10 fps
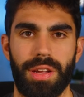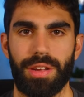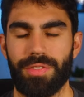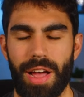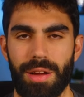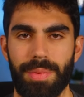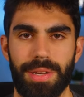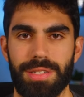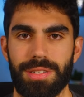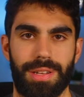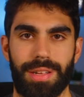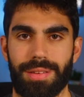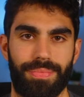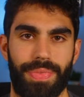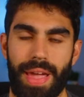environments like
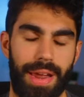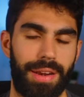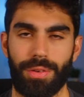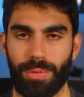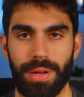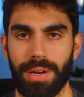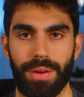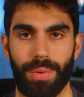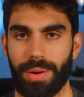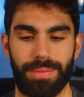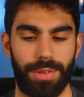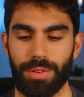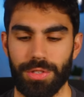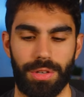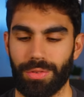at an arena where you
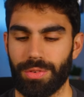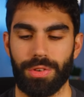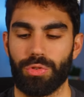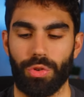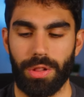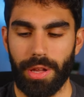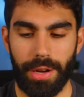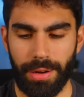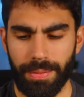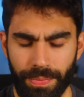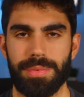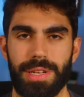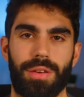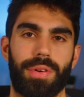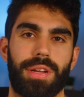just don't control the lighting. So
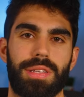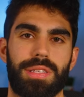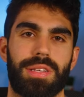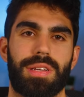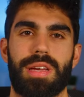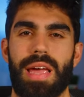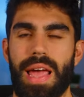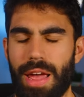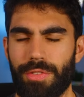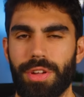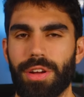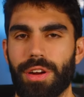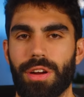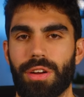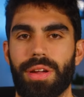now it is
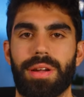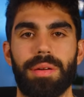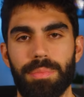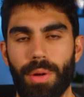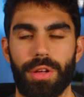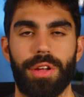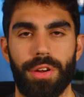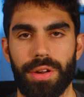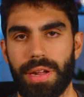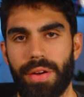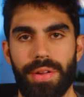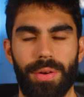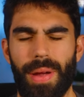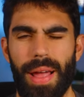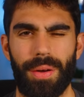heavier and bulkier to carry
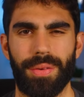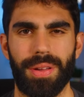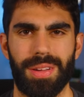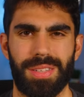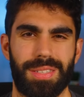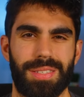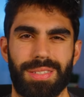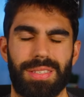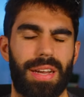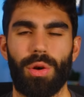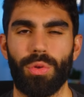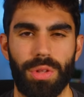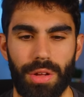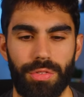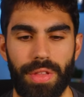around. And I don't
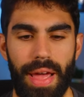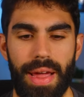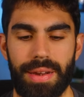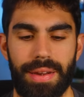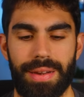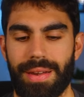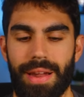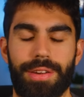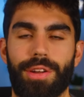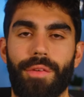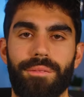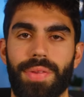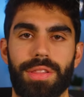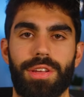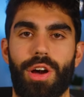love that. And I don't
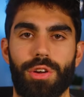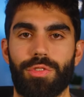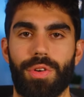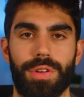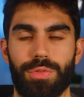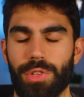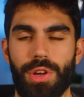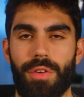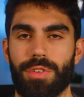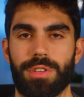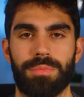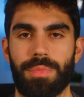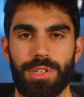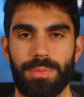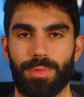think the autofocus really offers
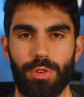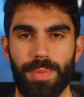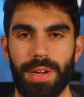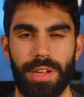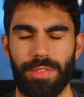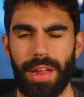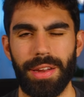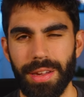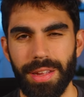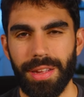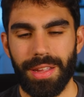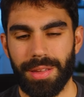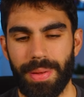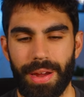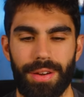much improvement, if any,
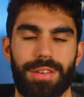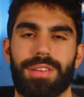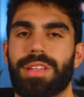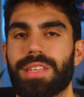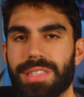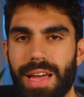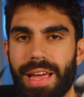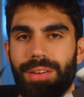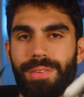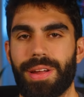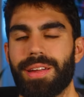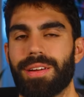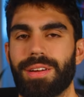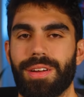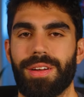compared to this guy right
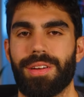here.